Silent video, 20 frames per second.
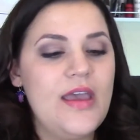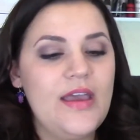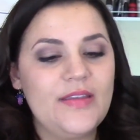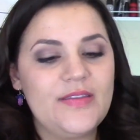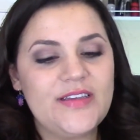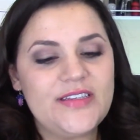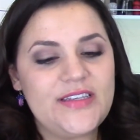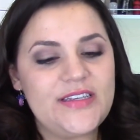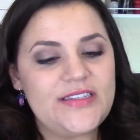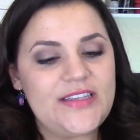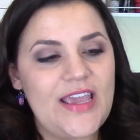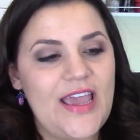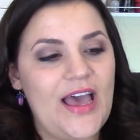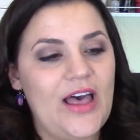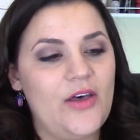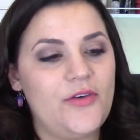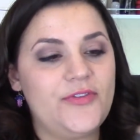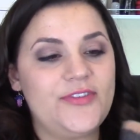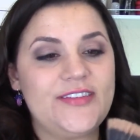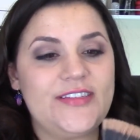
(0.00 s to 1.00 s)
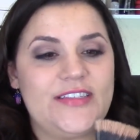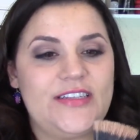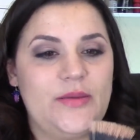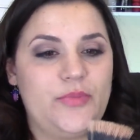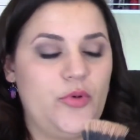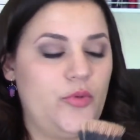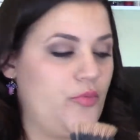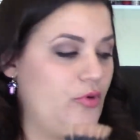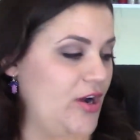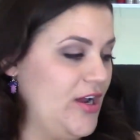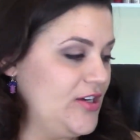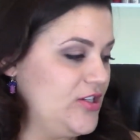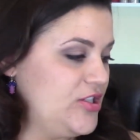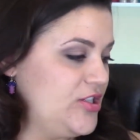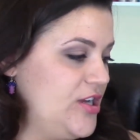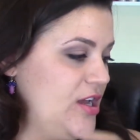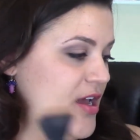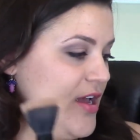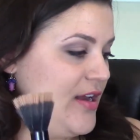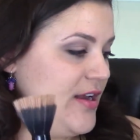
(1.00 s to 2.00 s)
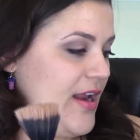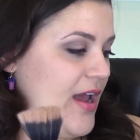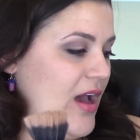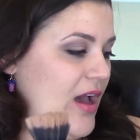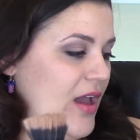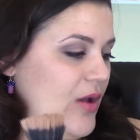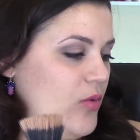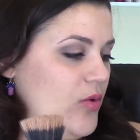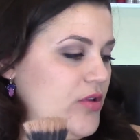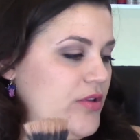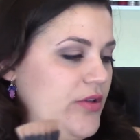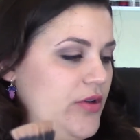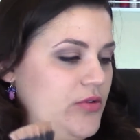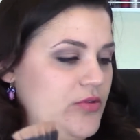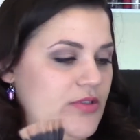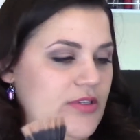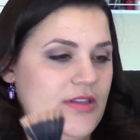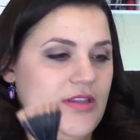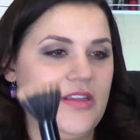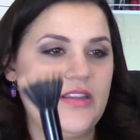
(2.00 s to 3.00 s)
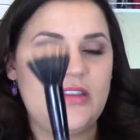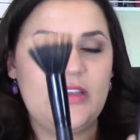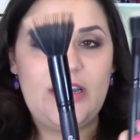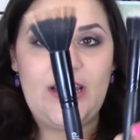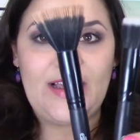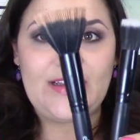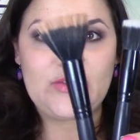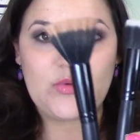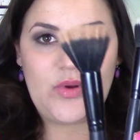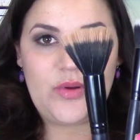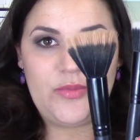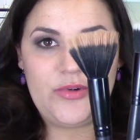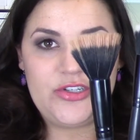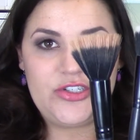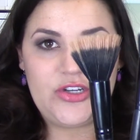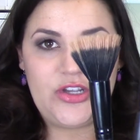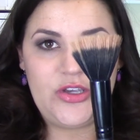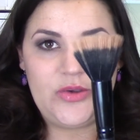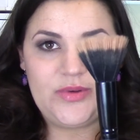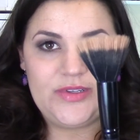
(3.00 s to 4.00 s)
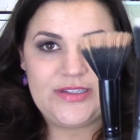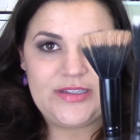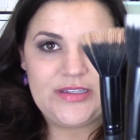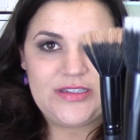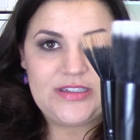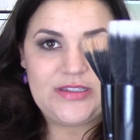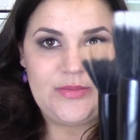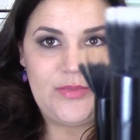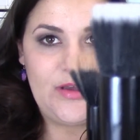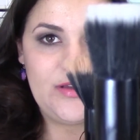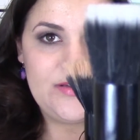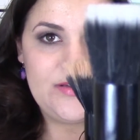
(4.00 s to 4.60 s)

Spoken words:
This is the e.l.f. stipple brush. Now, I will note that the next one I'm going to show you is the small